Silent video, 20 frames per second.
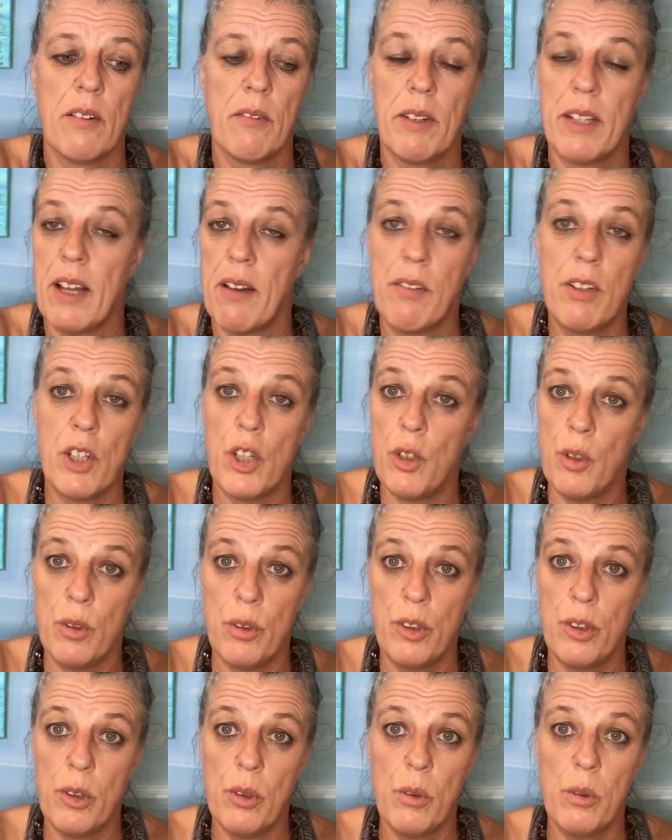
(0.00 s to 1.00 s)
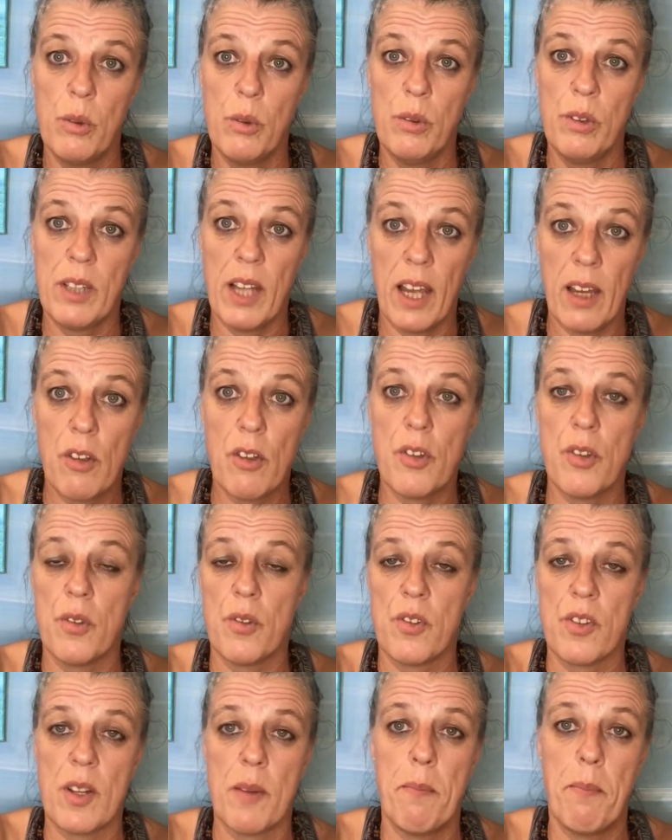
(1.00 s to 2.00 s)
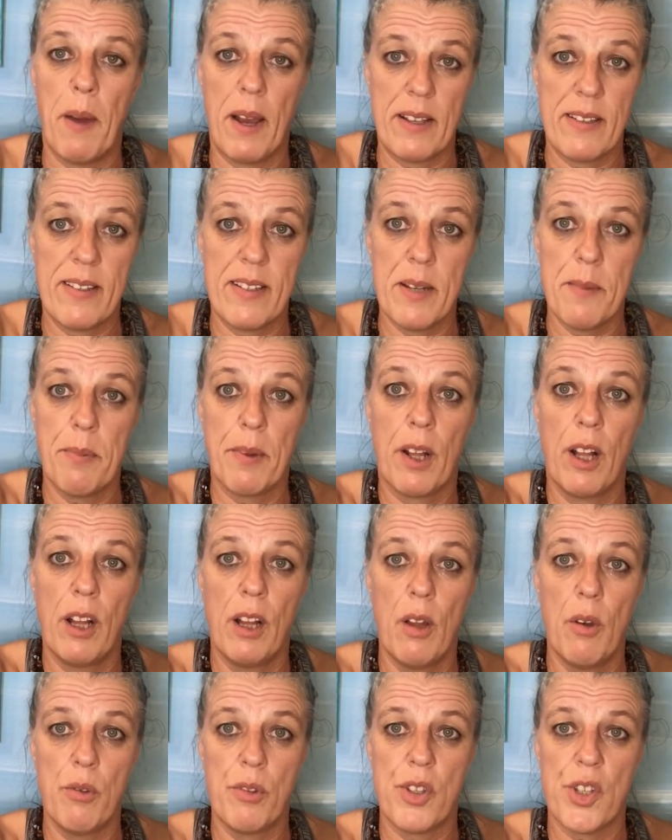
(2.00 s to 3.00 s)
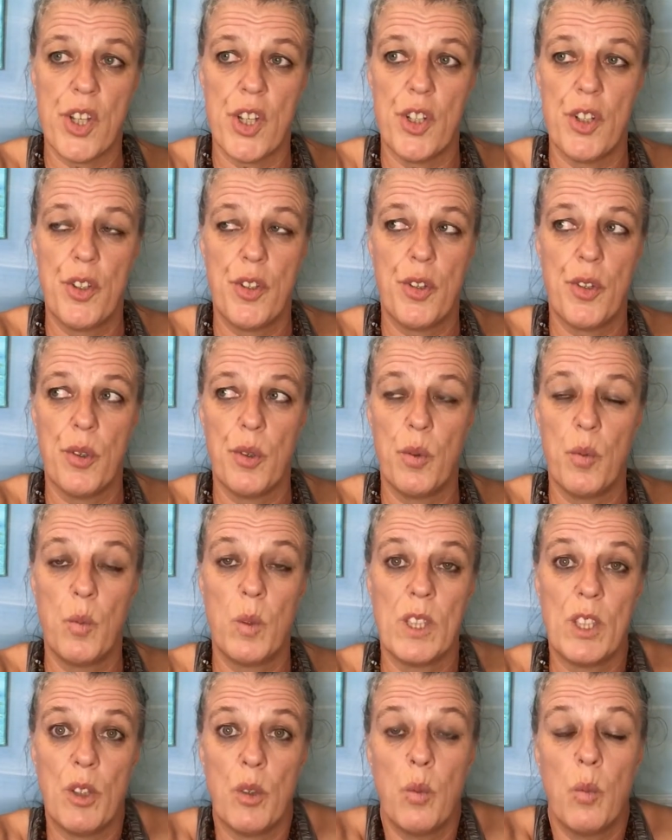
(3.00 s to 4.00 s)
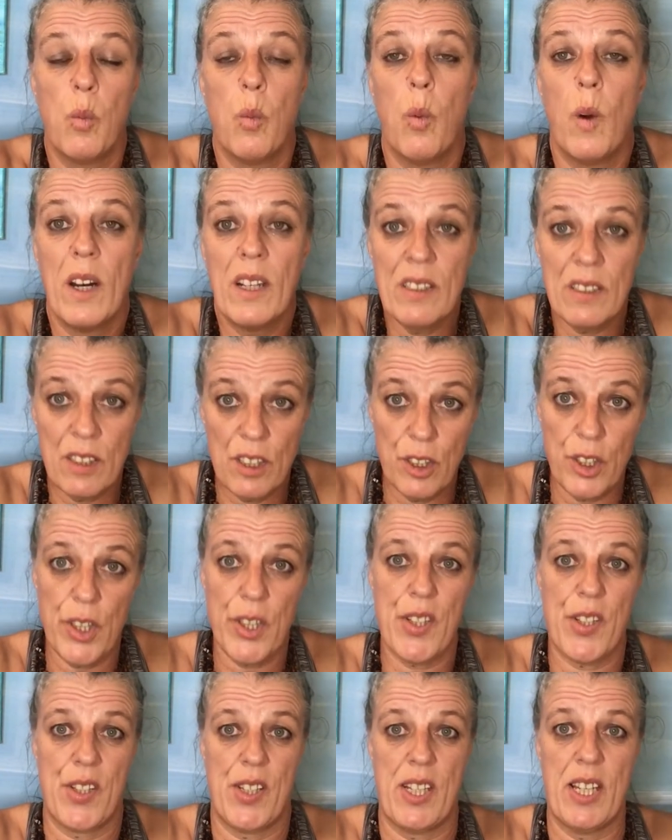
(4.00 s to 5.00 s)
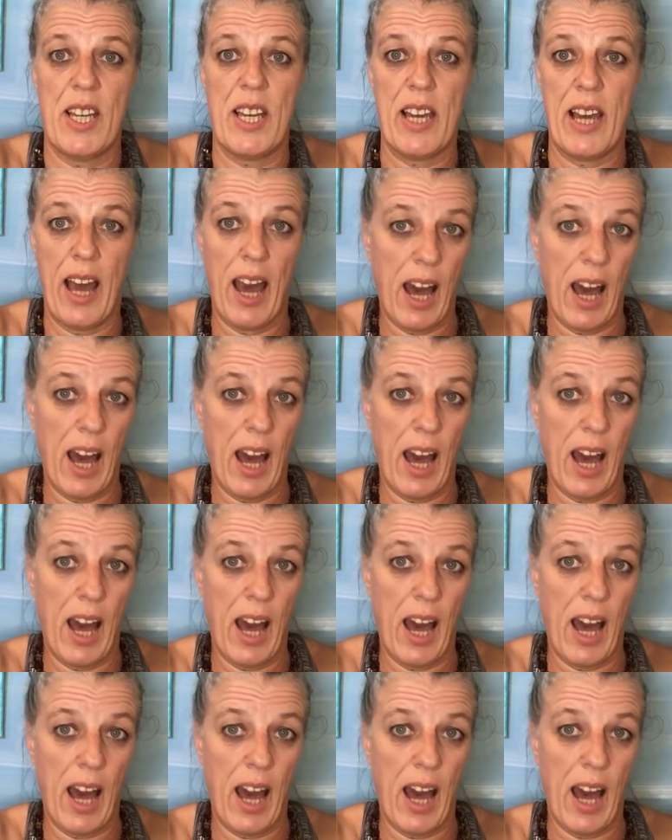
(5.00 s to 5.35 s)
whatever you do takes you step by step closer to what you want to see